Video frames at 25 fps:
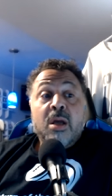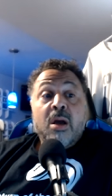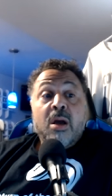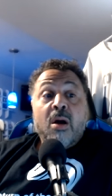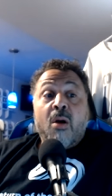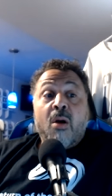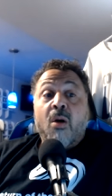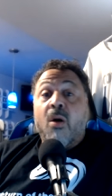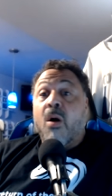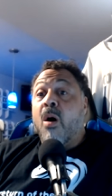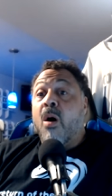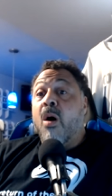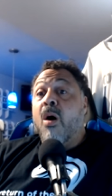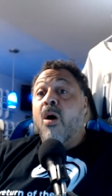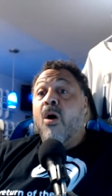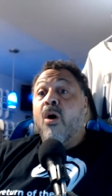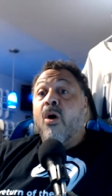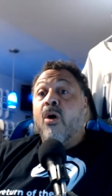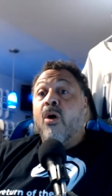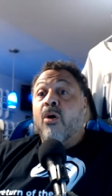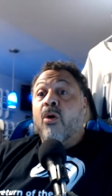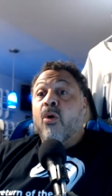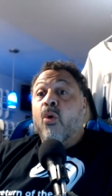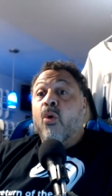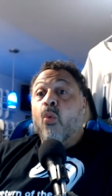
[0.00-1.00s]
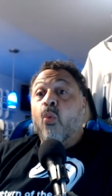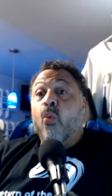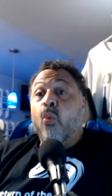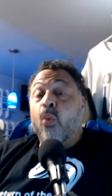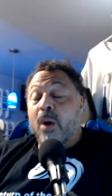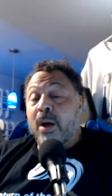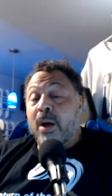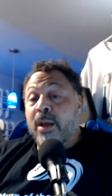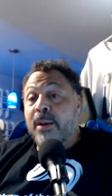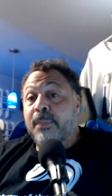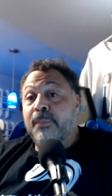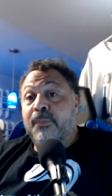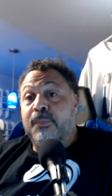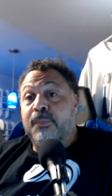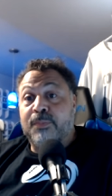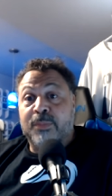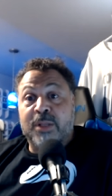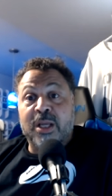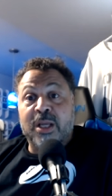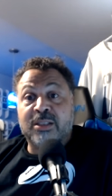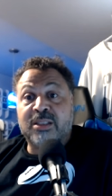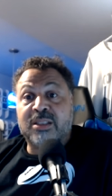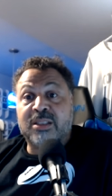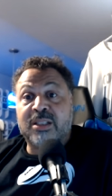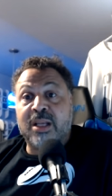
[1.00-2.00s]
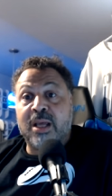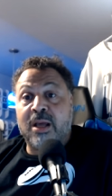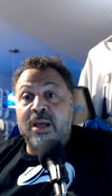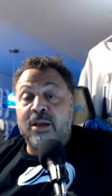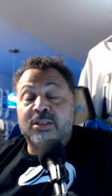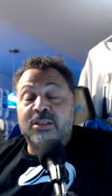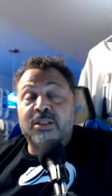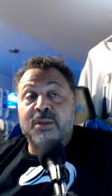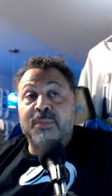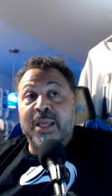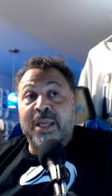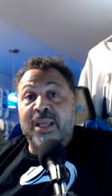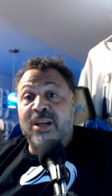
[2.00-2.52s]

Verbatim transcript: are all one touchdown, excuse me,